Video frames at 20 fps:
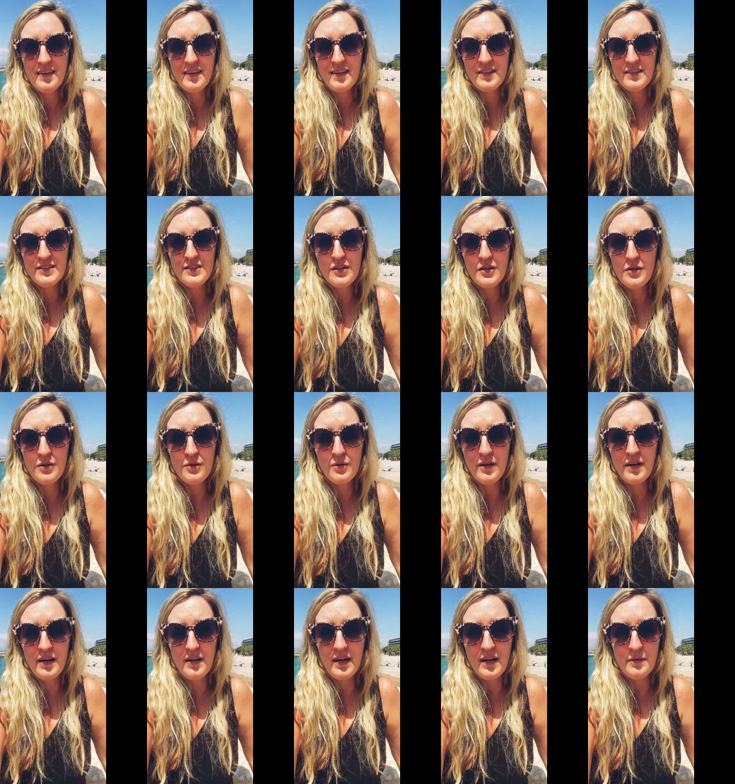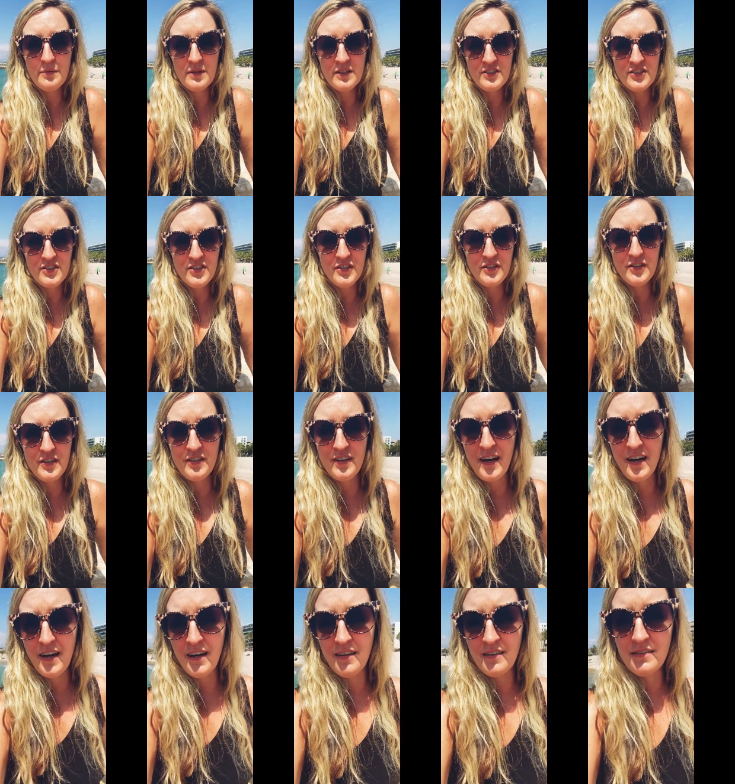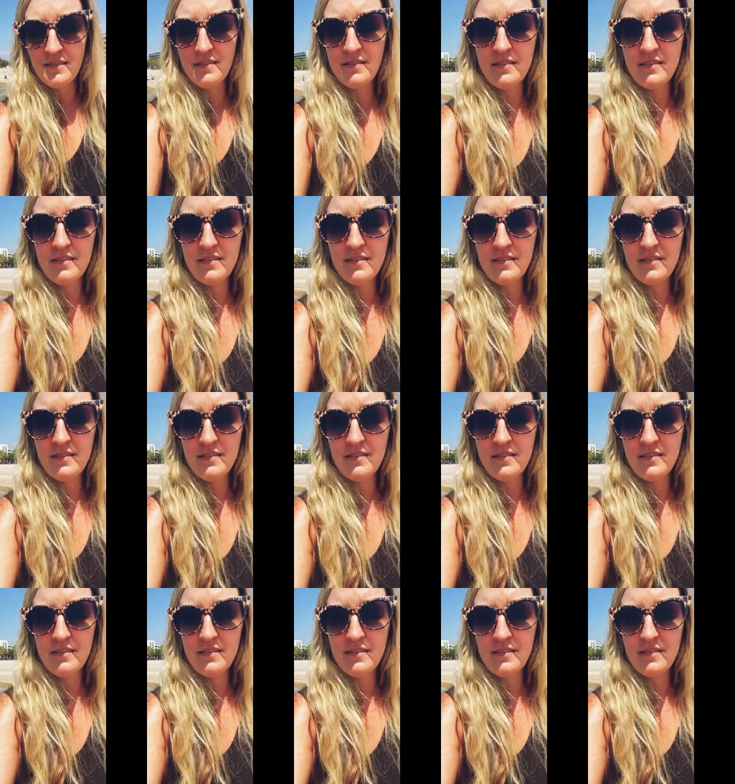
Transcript: So I want to show you now.